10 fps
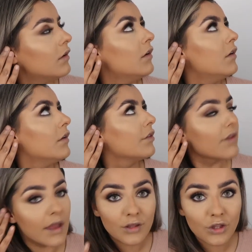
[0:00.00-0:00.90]
Oh,
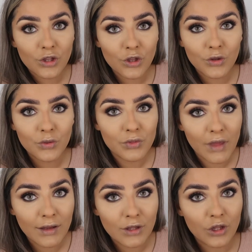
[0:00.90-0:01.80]
thank you.
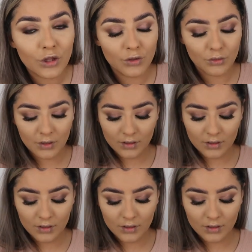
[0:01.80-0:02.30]
Thank you.